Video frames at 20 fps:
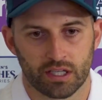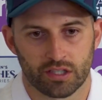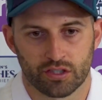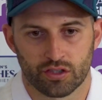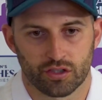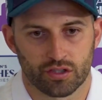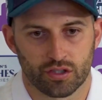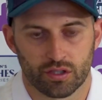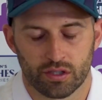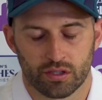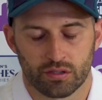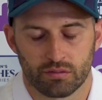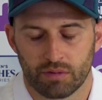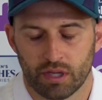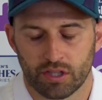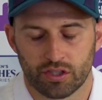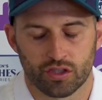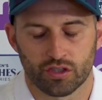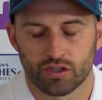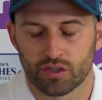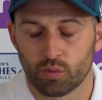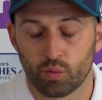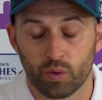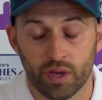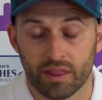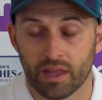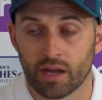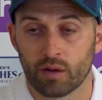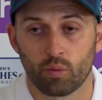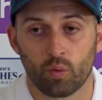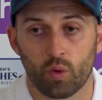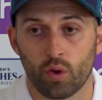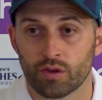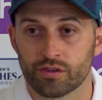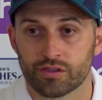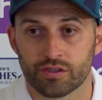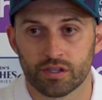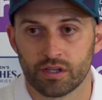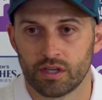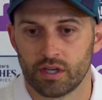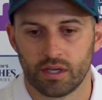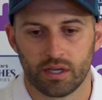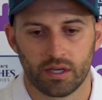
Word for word: It's just the way that it was.